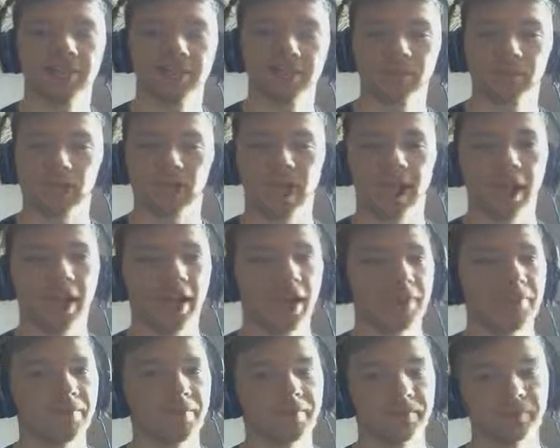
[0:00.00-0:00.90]

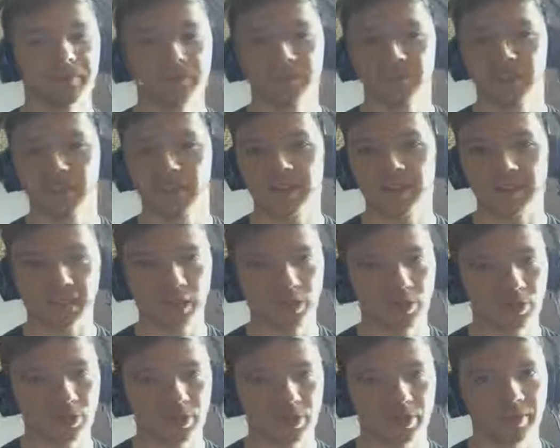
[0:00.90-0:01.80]
Thank you
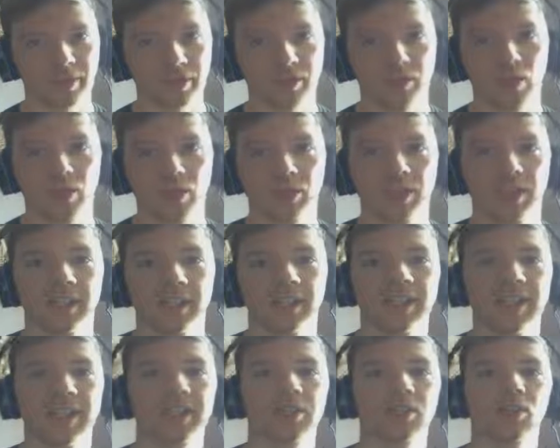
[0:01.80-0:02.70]
all so much for watching,
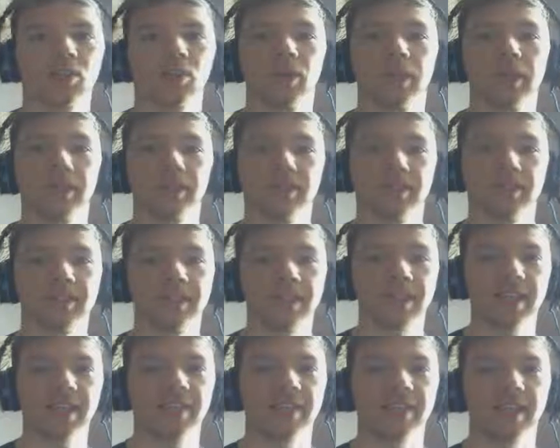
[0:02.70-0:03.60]
and as always,
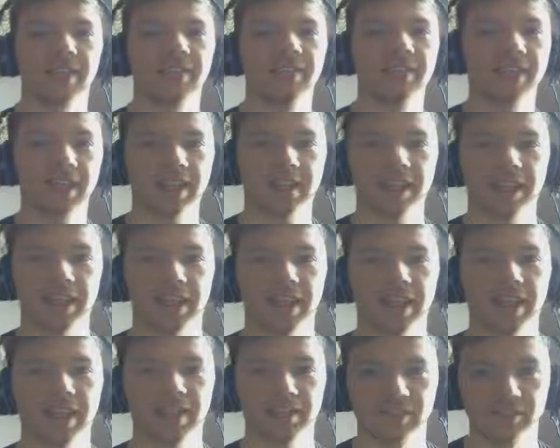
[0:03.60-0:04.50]
stay safe, take care,
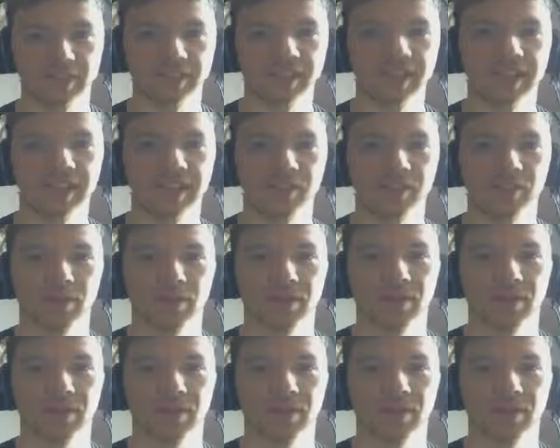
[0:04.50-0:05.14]
and I'll see you in the next one.